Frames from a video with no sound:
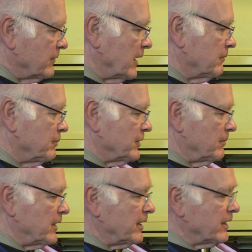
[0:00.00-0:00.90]
They put
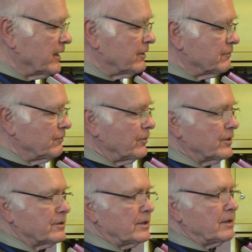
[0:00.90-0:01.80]
the money together
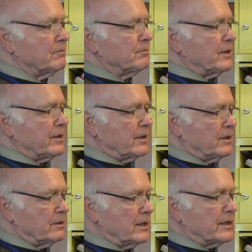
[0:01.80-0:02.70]
for it. They
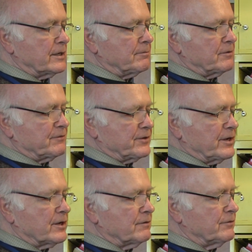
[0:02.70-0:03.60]
lined up the
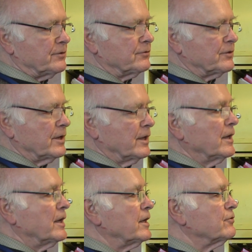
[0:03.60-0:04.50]
photographers,
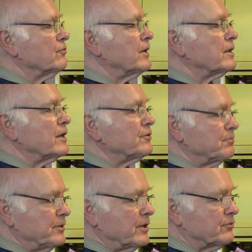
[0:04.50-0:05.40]
and it's quite a nice
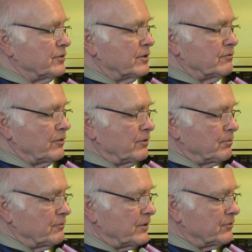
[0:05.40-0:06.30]
production. It's very
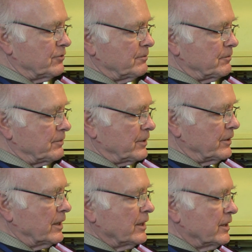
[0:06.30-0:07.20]
professionally prepared.